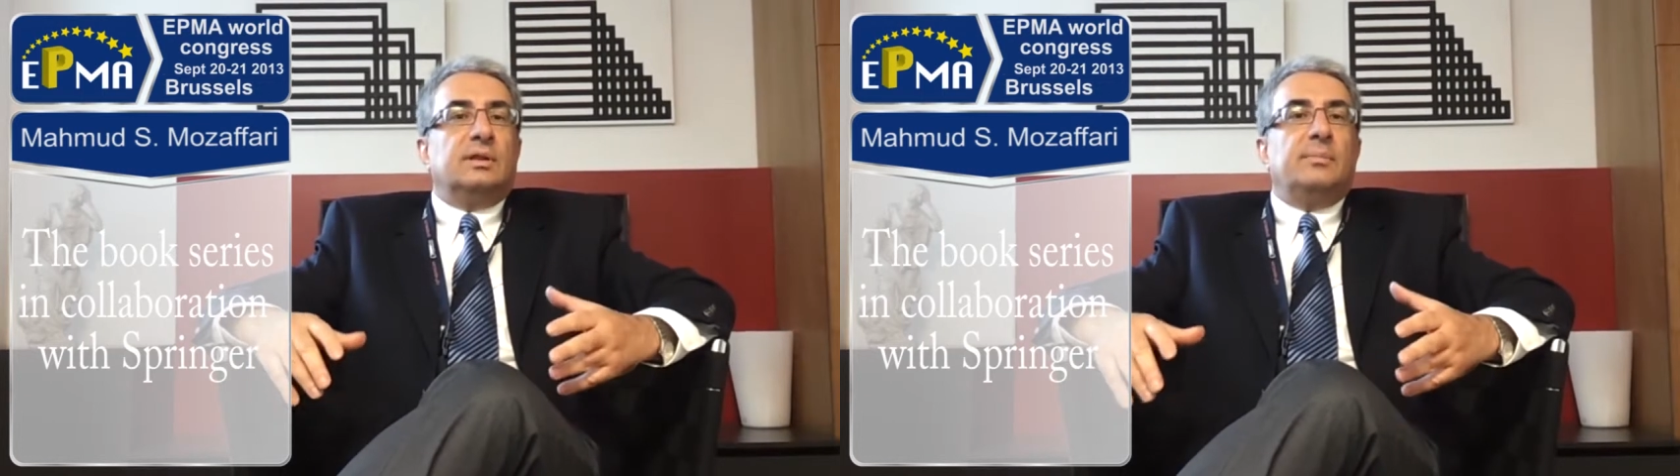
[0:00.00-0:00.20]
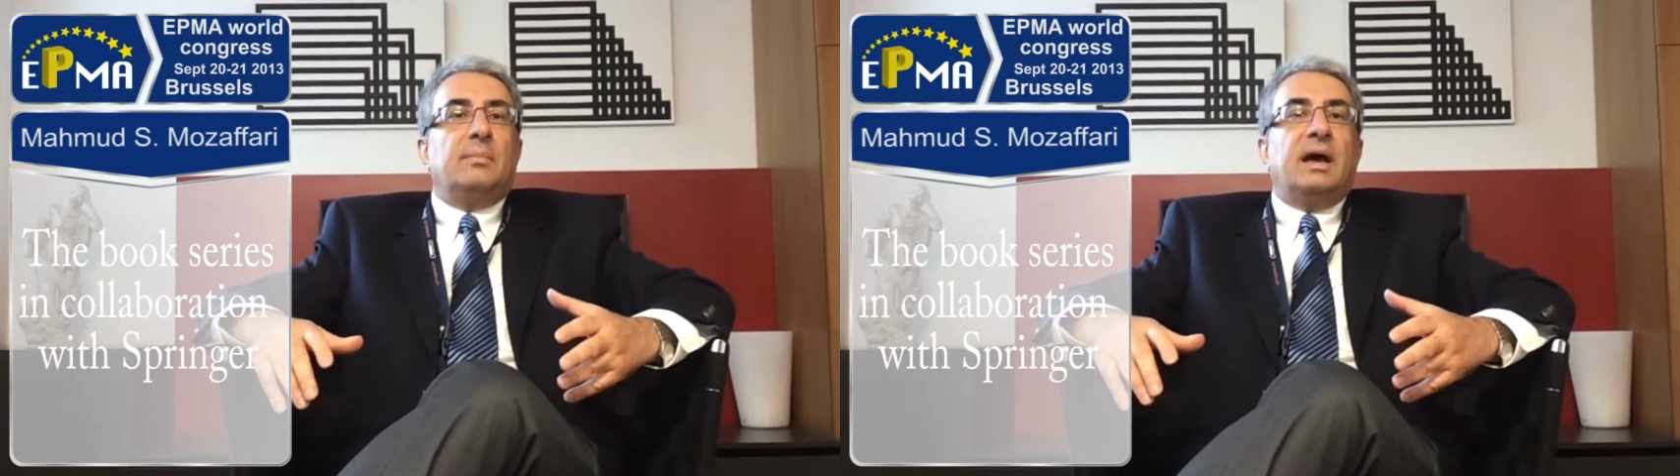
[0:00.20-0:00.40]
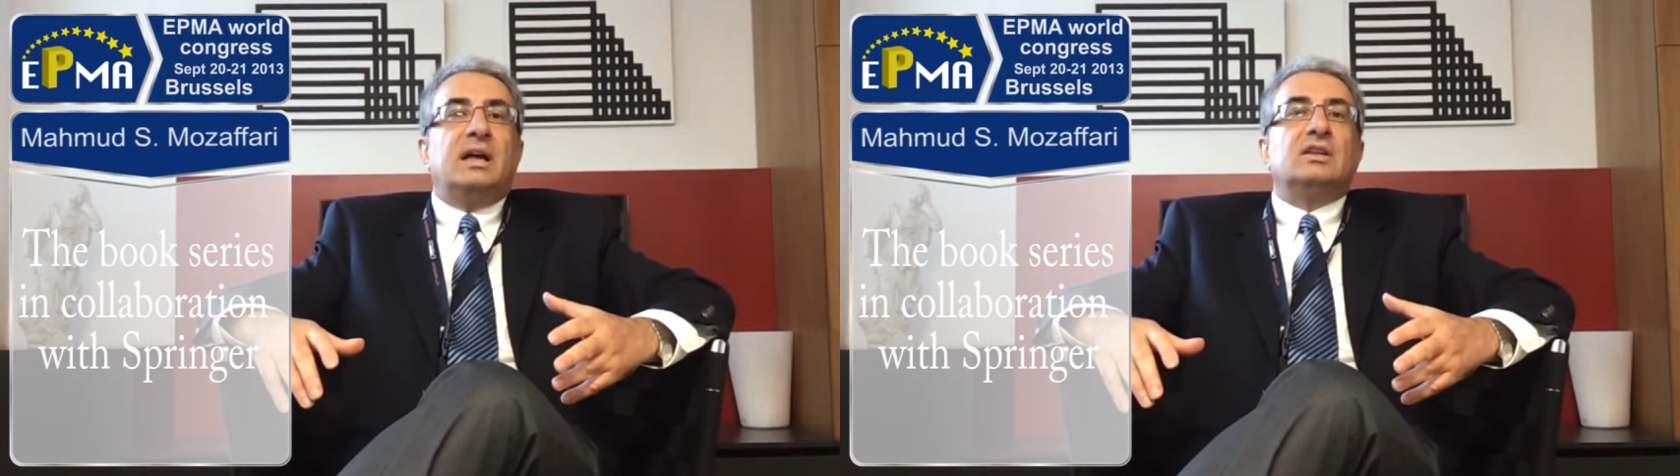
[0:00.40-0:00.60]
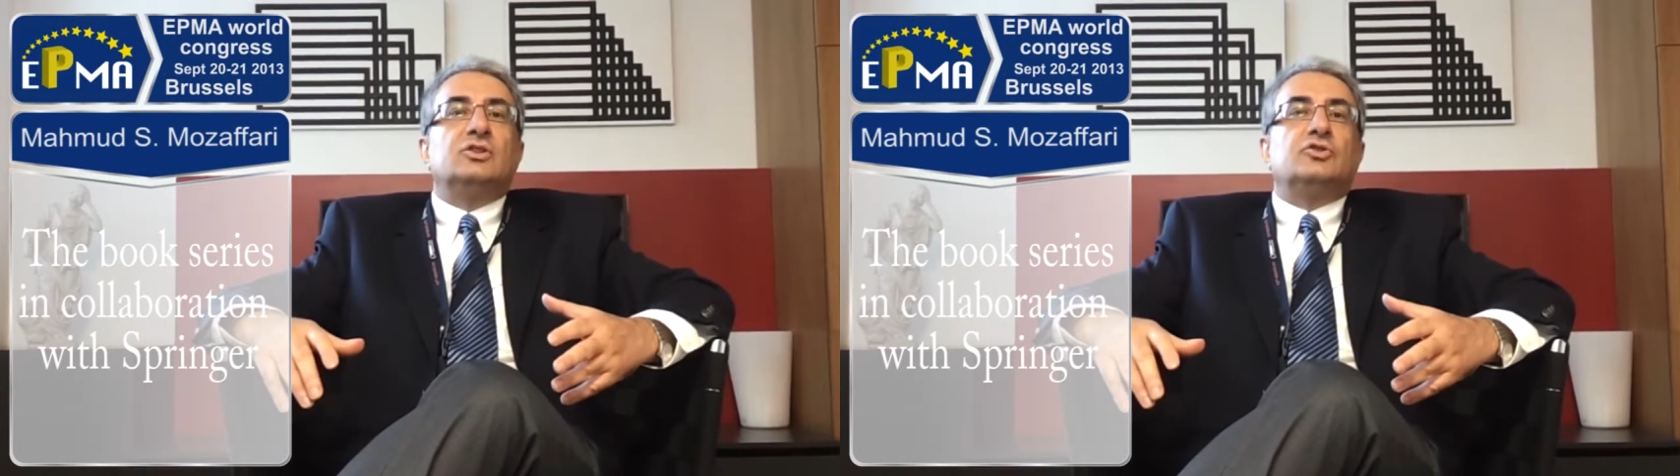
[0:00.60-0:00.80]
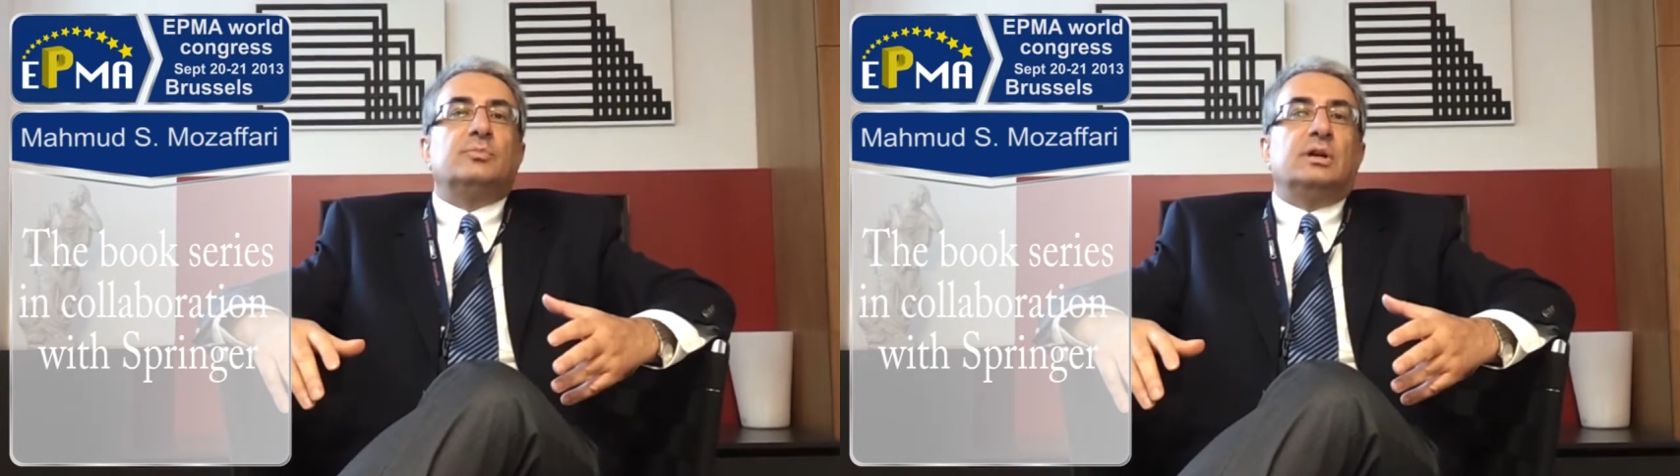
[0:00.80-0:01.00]
the
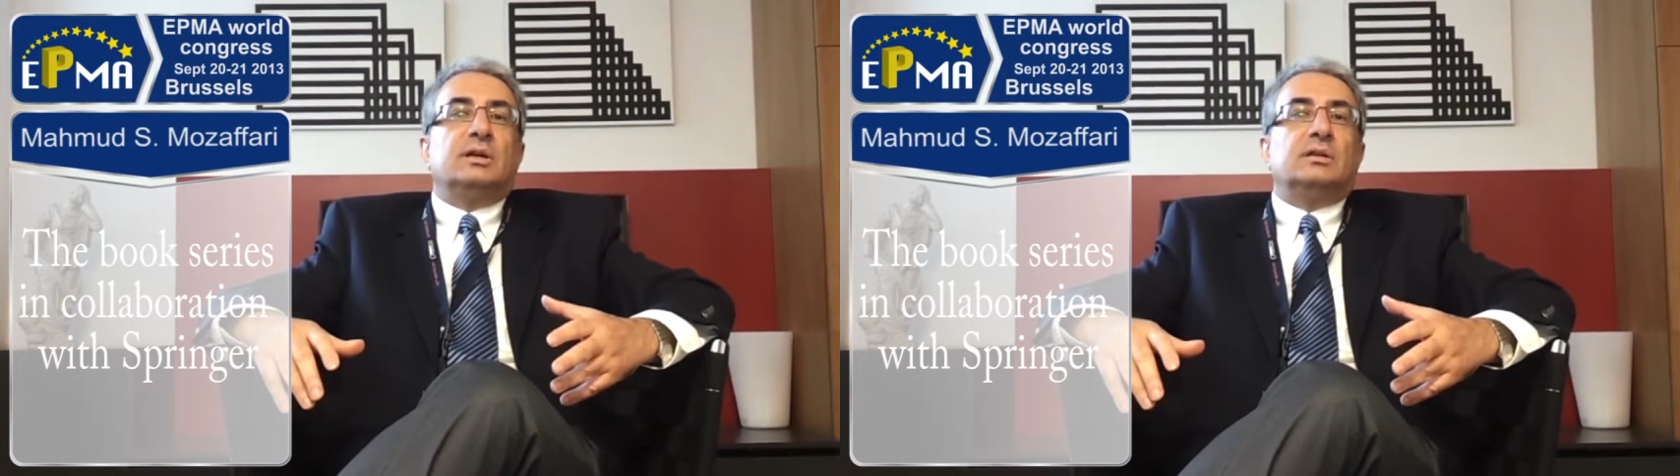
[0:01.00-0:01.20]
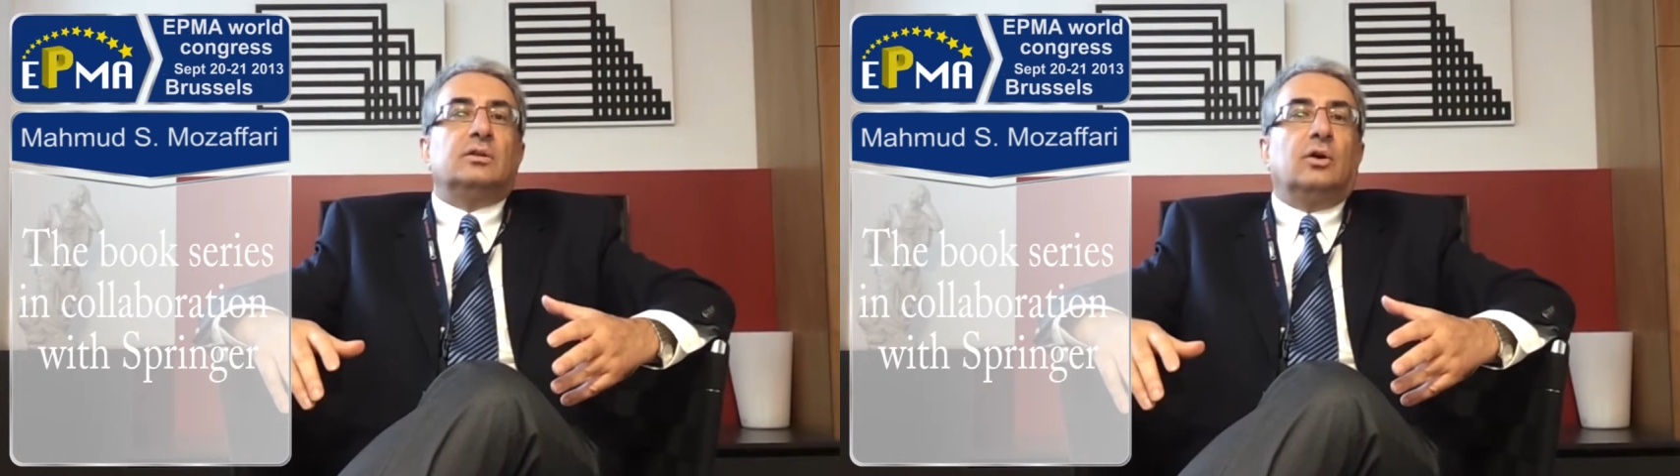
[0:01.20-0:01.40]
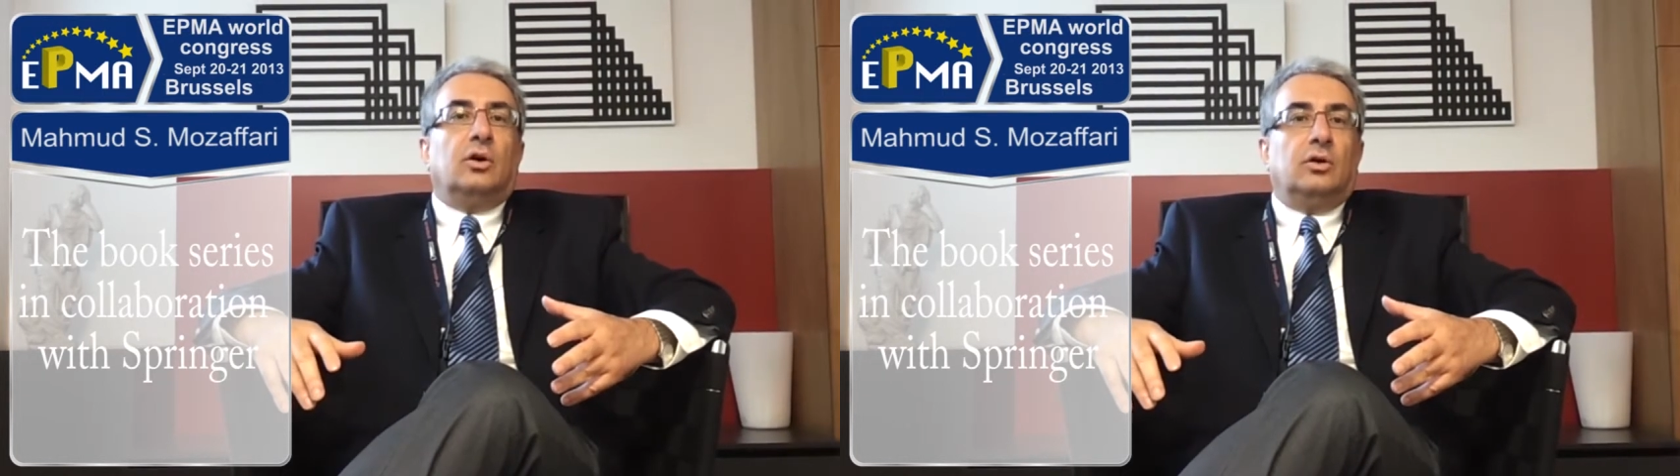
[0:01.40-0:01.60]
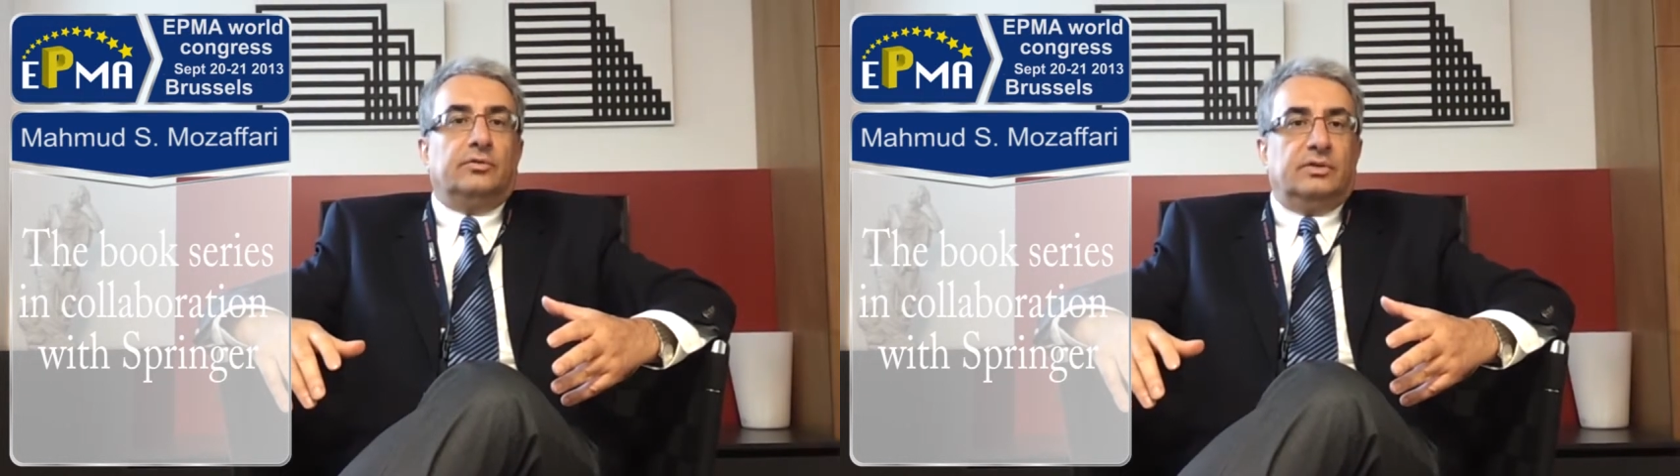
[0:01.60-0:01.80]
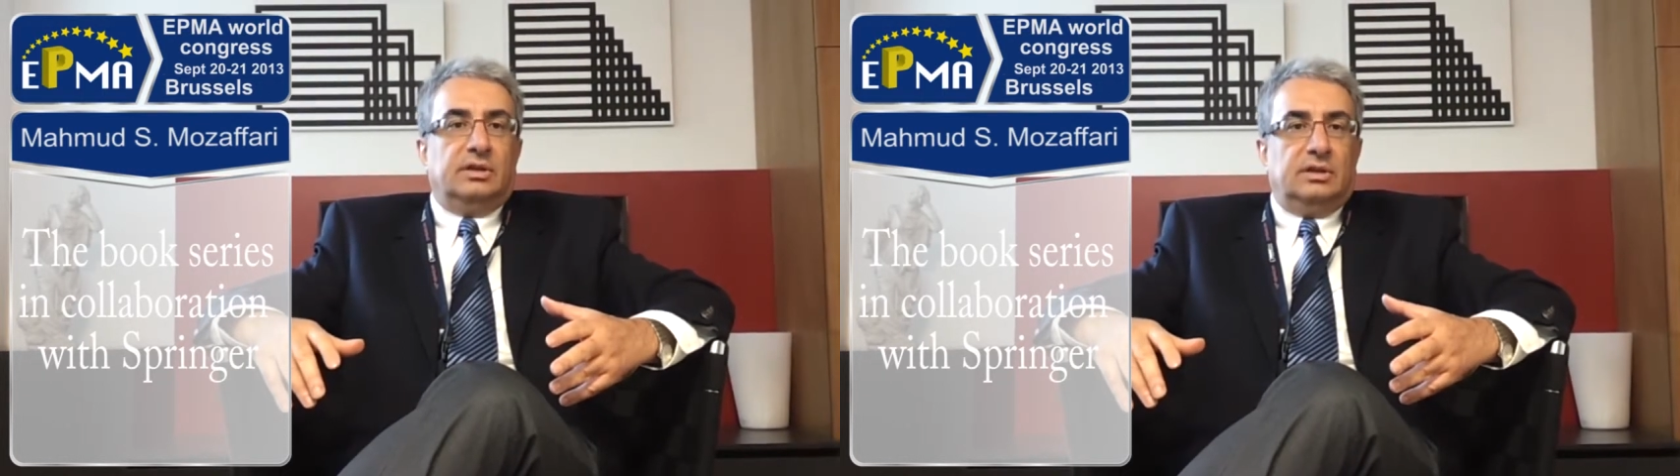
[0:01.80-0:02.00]
management of
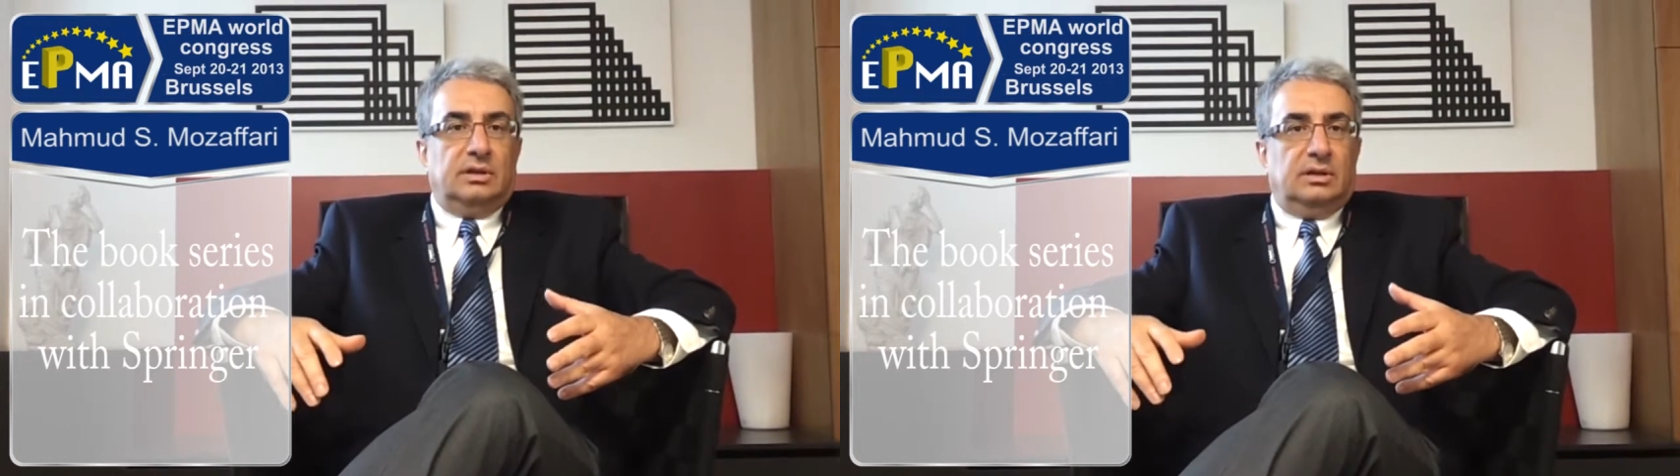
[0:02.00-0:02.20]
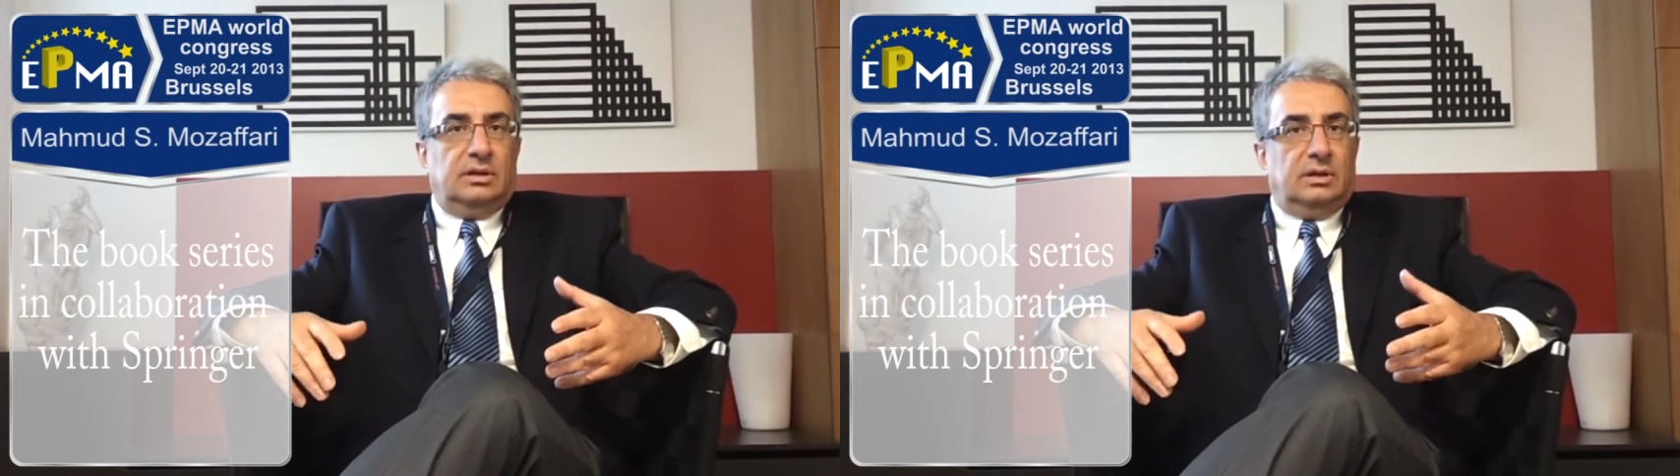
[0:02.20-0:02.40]
the